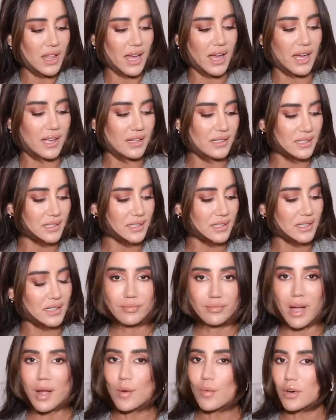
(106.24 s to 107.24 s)
that
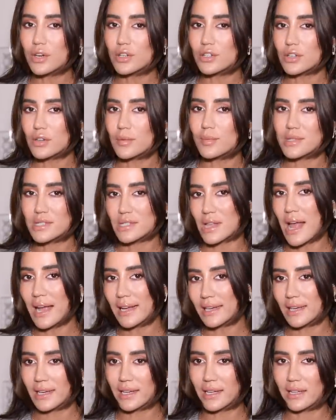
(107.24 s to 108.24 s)
my wardrobe is
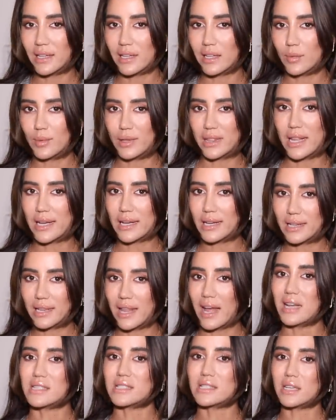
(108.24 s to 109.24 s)
lacking a little bit, like a
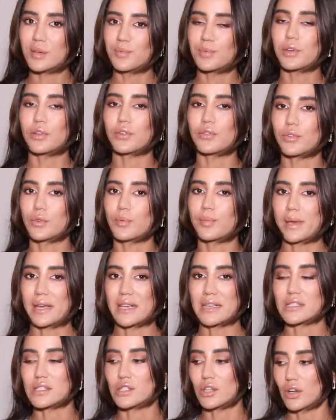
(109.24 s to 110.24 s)
classic beautiful
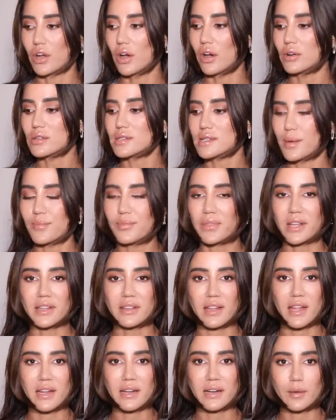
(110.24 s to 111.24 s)
piece, you know, something
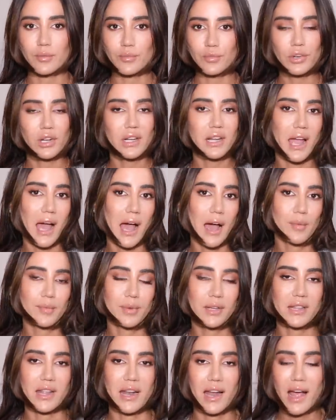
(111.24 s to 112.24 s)
that I'm really
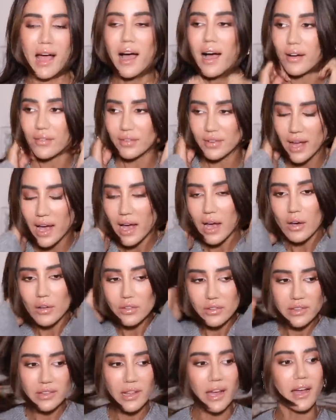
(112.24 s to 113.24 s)
happy that I have
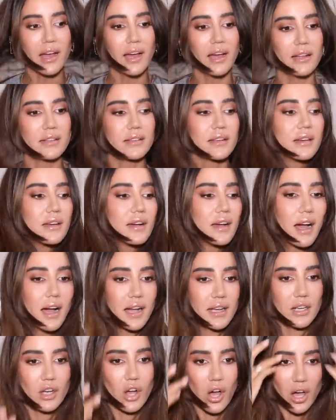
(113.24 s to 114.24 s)
now, that
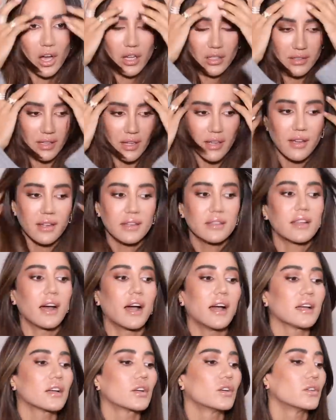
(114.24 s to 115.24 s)
I got, and
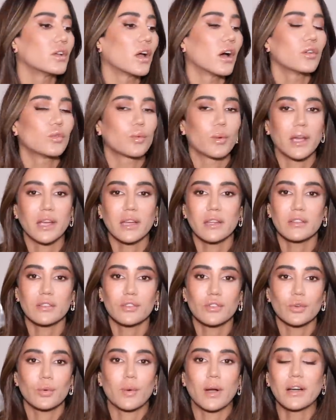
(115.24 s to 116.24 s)
I could not
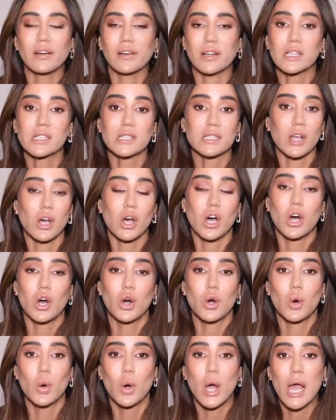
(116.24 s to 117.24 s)
wait to wear it.
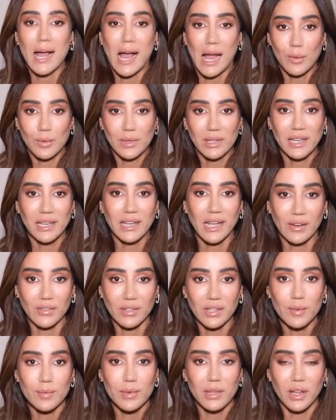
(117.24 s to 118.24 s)
So I will link
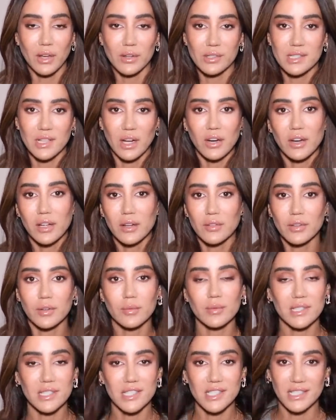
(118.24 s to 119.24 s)
everything below, starting
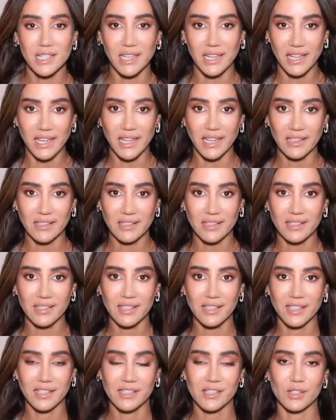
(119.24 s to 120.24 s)
from this knit.
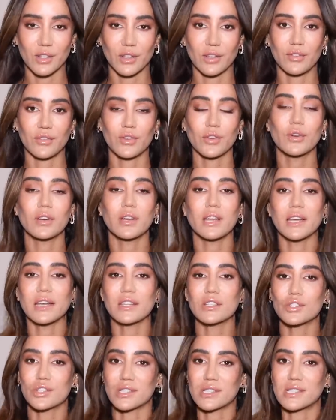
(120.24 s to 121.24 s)
So if you're
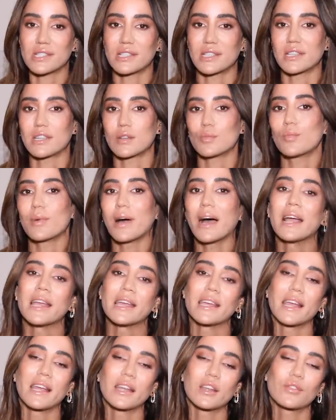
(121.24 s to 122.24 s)
interested in
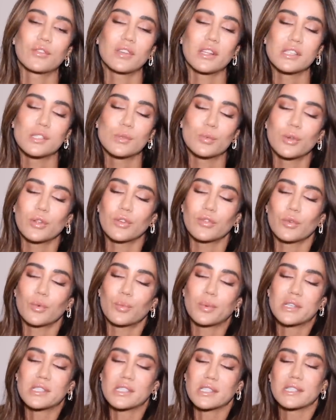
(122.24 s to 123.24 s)
buying any of these beautiful
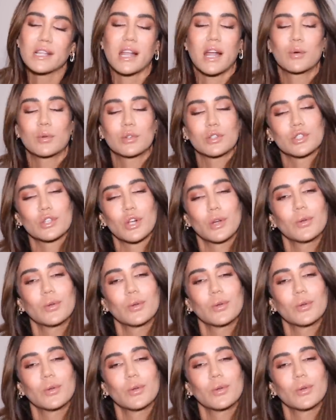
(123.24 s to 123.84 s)
pieces that I will show